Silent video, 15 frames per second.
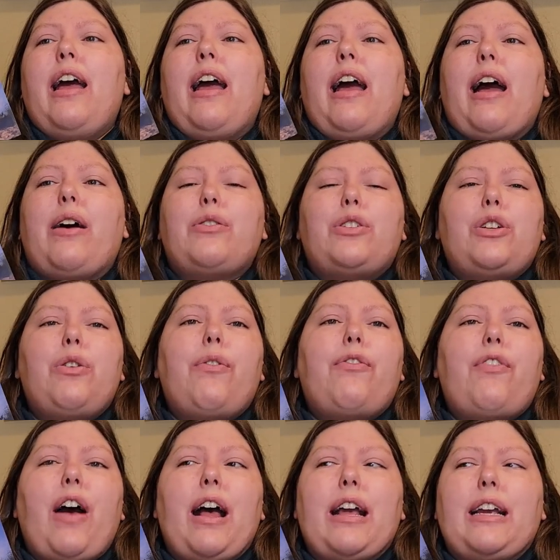how to
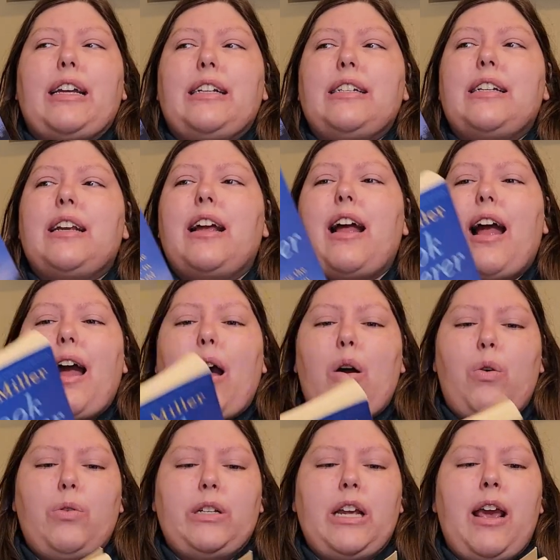find
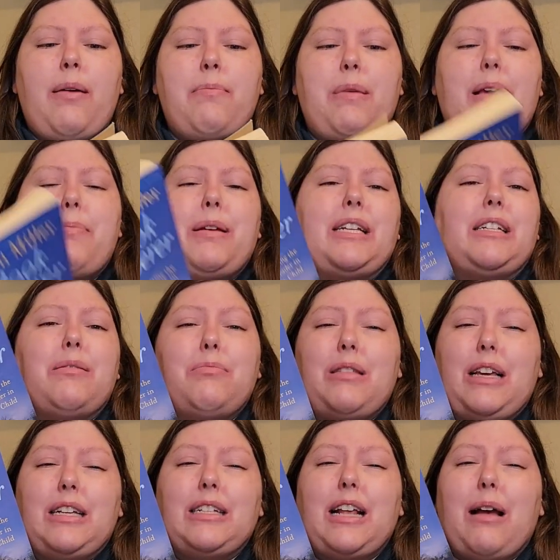out maybe some
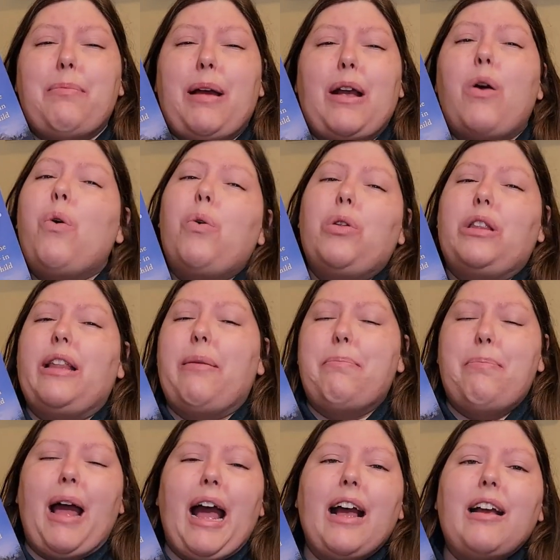things that might hold them
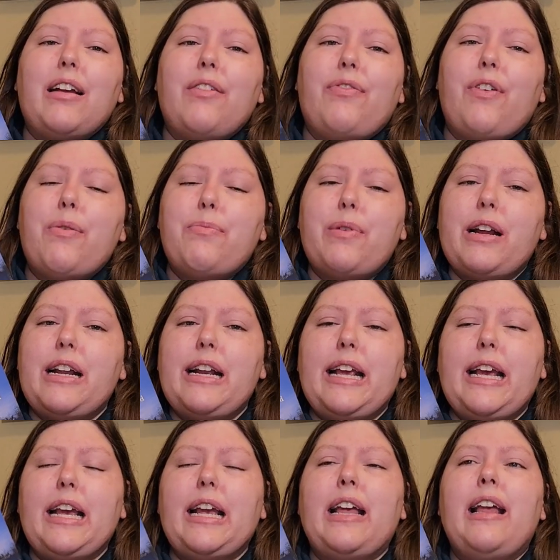back from
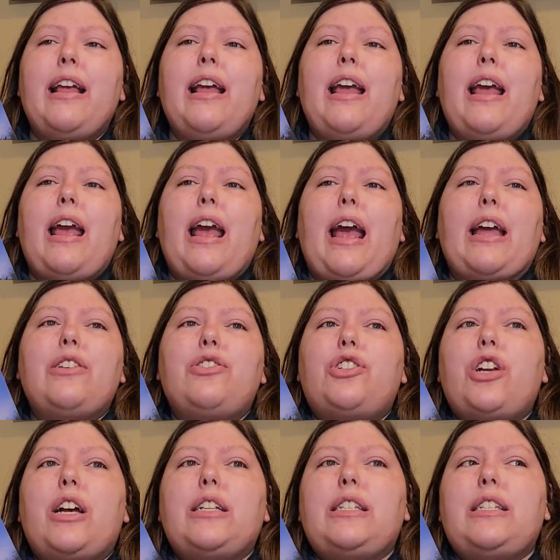reading, and
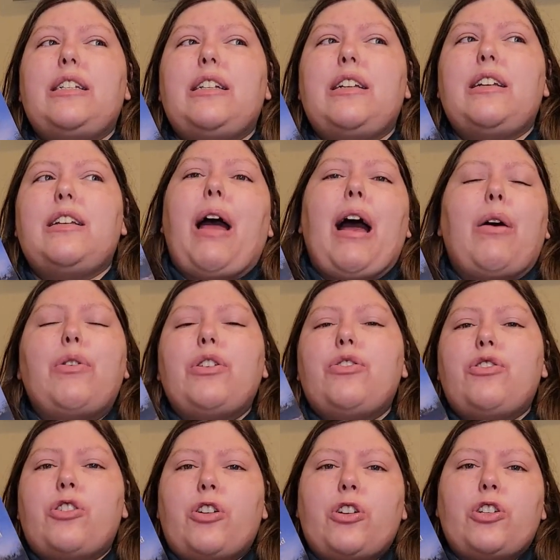just how to
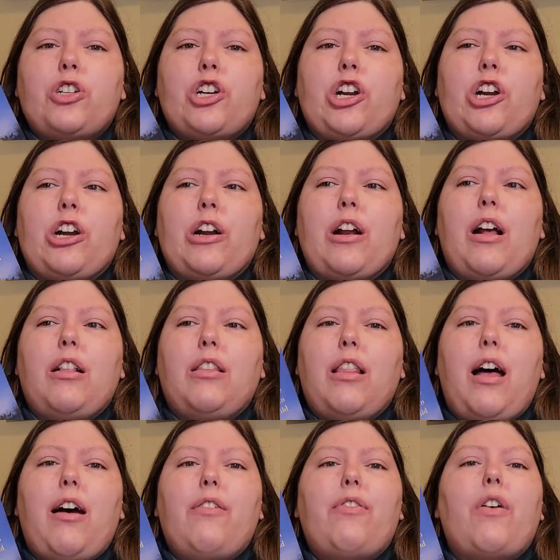nurture a
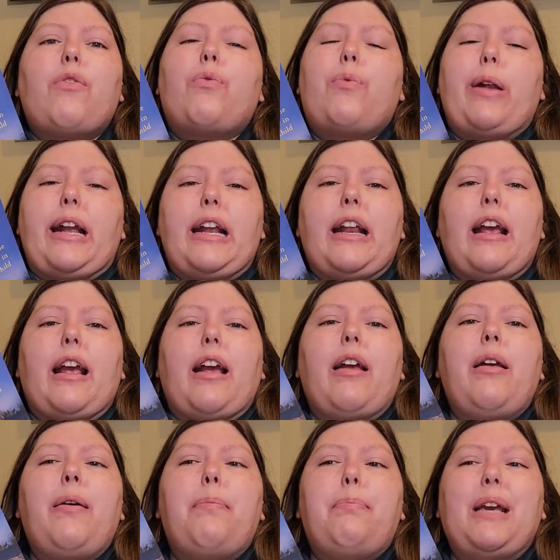love of reading
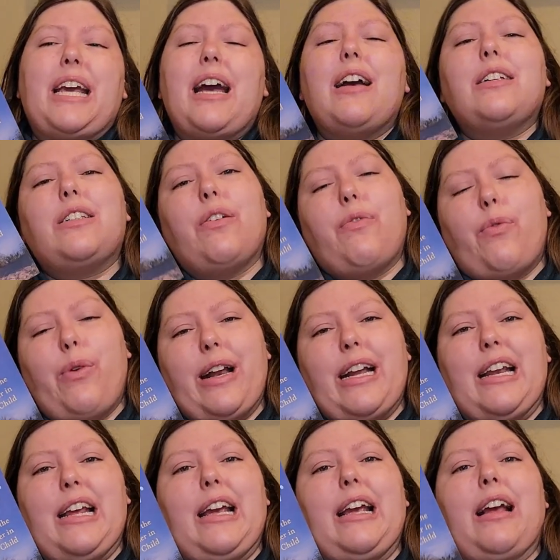because of
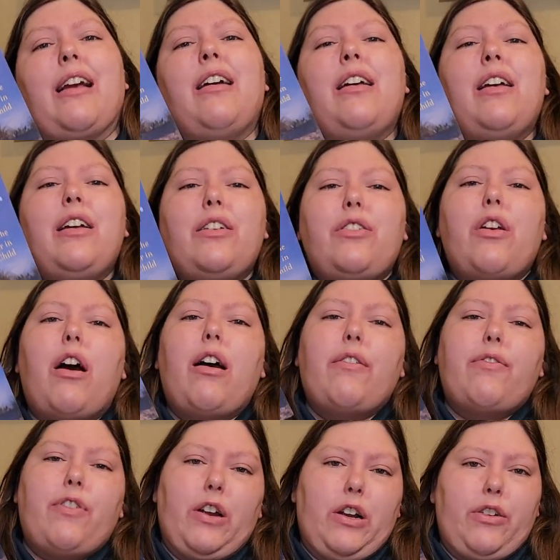reading, not
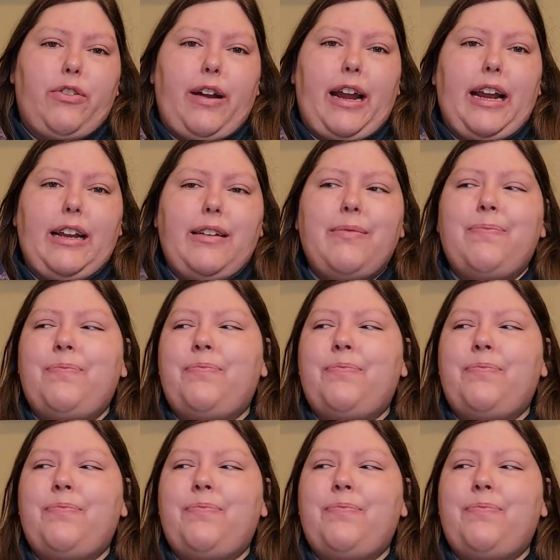for a grade.